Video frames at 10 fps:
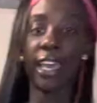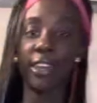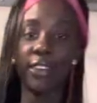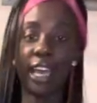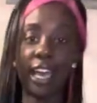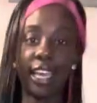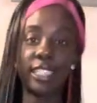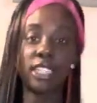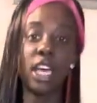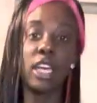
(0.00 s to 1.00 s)
Okay, you
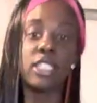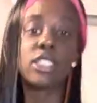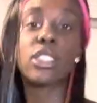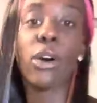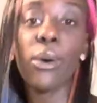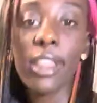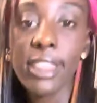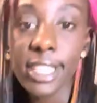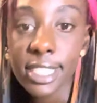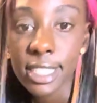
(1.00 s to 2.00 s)
guys, so
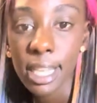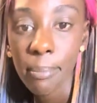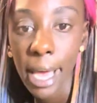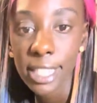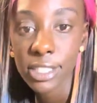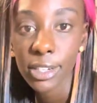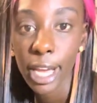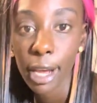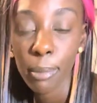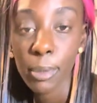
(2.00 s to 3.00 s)
this is the master
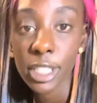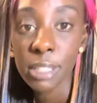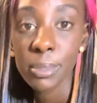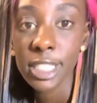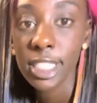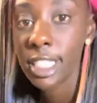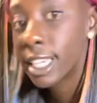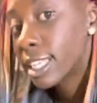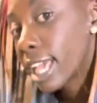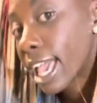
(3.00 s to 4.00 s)
airbrush
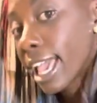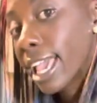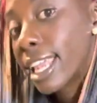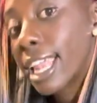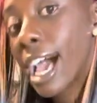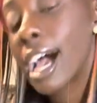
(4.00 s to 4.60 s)
machine, and